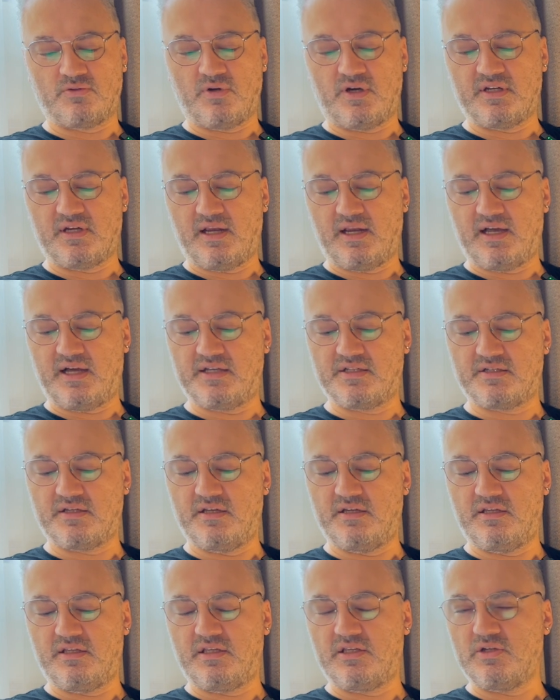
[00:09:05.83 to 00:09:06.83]
to analyze
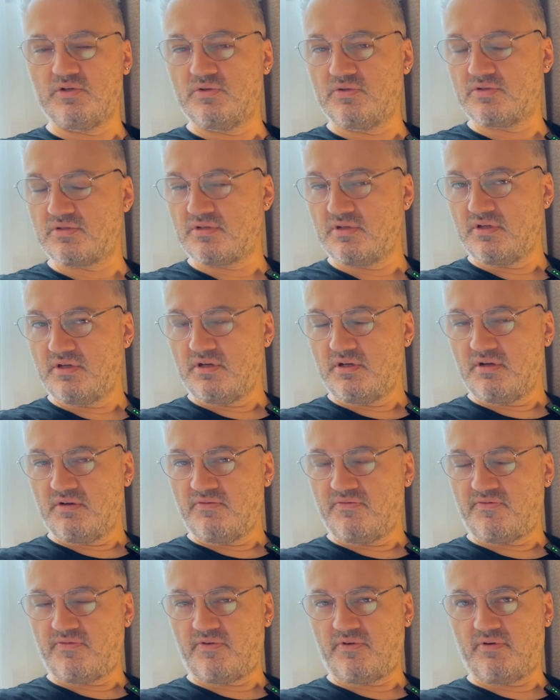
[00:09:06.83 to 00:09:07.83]
and use
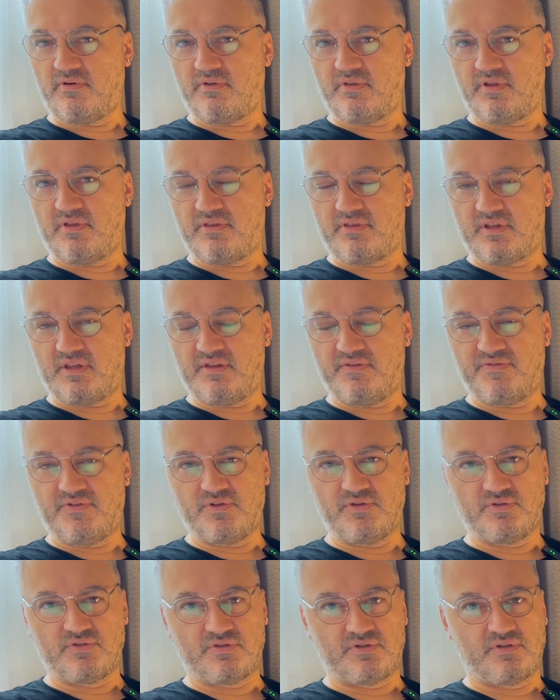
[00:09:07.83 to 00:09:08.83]
for the
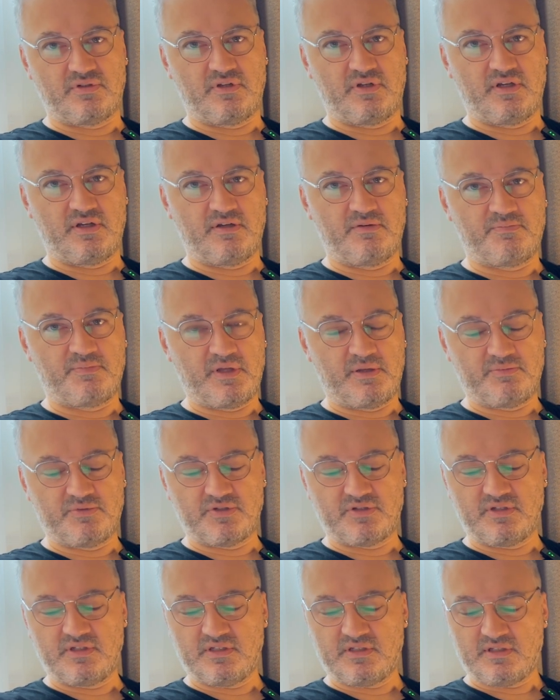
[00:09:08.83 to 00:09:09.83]
reviews uh,
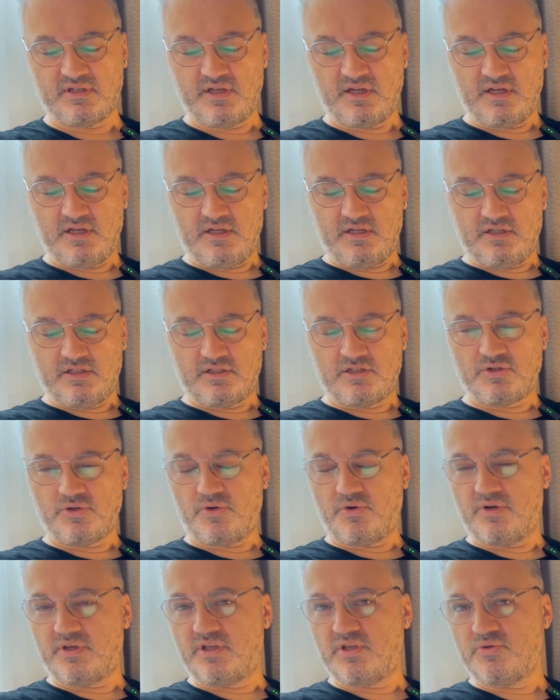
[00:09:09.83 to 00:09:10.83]
purposes.
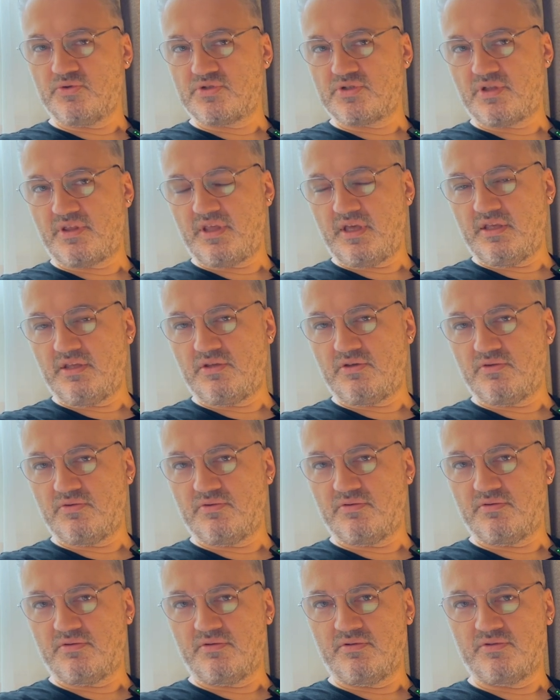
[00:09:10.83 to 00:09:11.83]
So, a huge thank
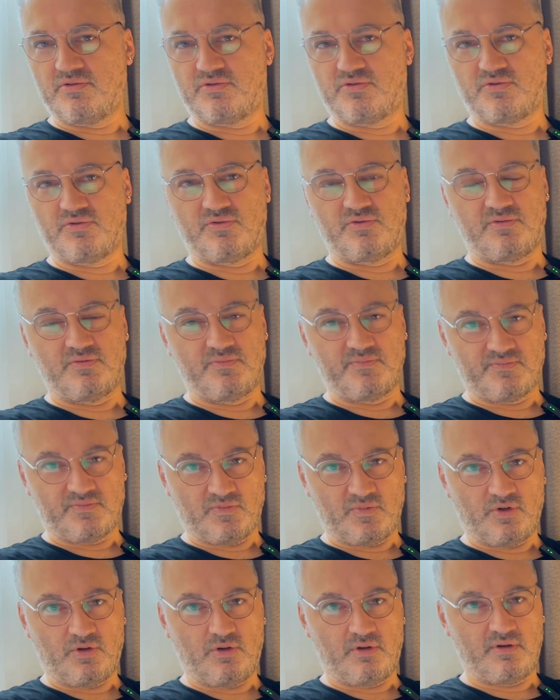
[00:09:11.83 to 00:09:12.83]
you to
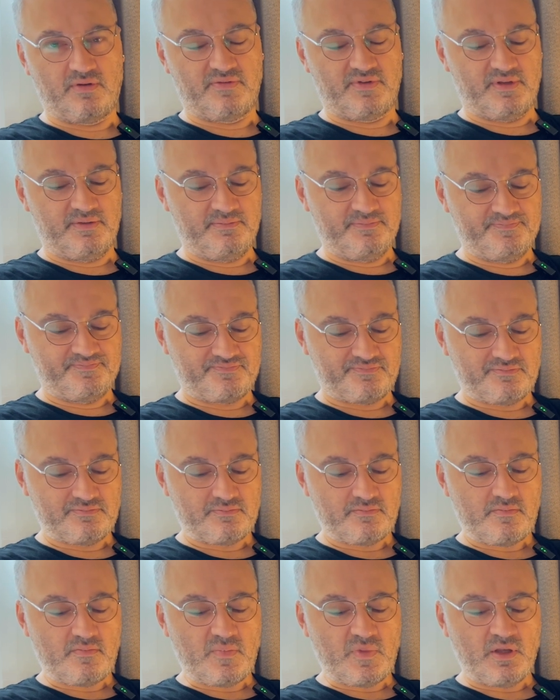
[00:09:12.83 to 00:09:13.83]
all of them.
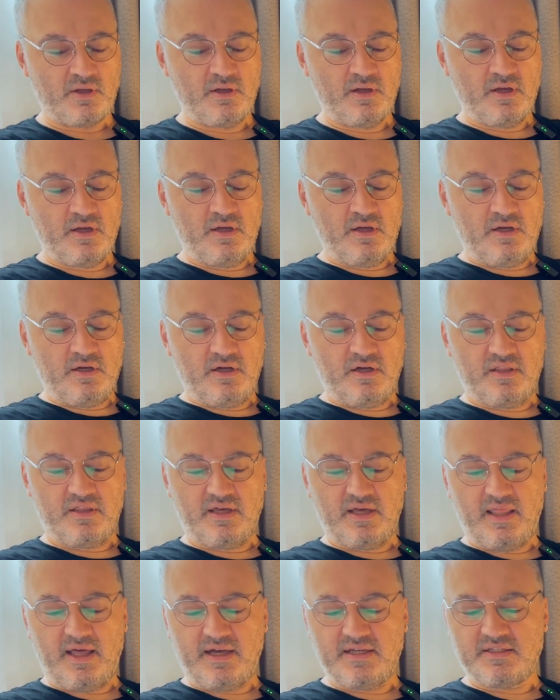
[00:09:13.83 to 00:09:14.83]
The
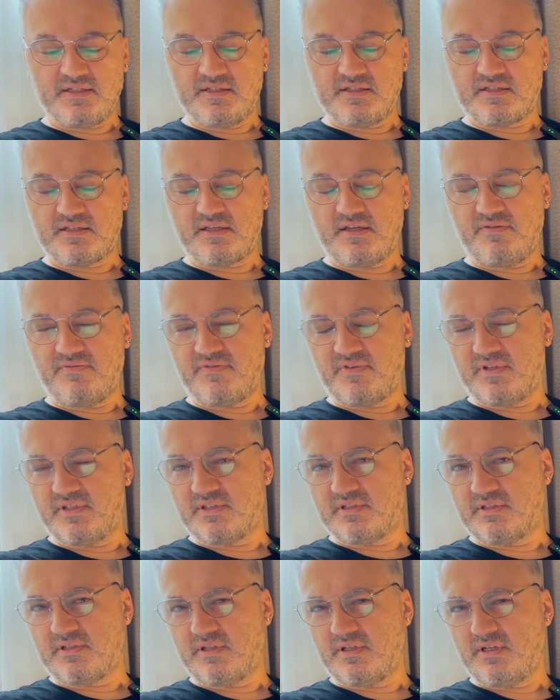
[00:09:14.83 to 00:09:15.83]
Ryzen
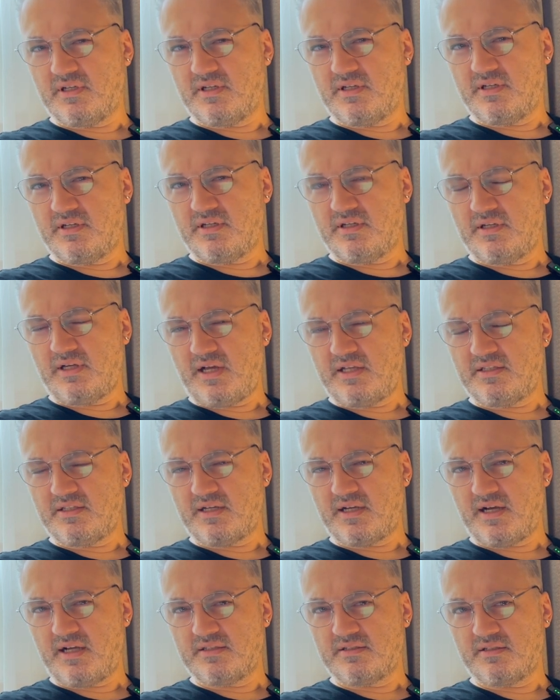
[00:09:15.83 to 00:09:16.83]
seven uh,
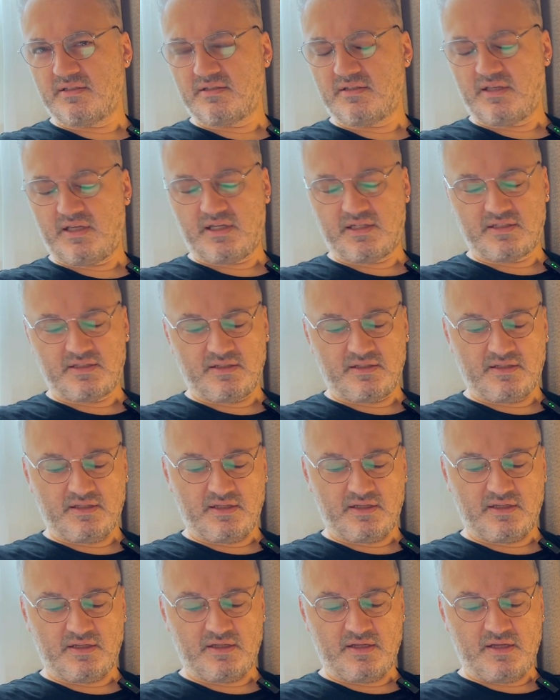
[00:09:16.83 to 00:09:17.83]
ninety-eight hundred X
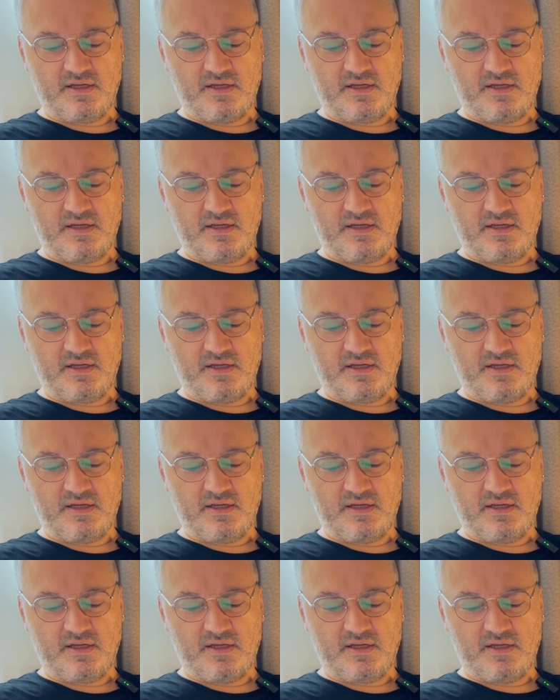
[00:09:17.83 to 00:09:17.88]
three D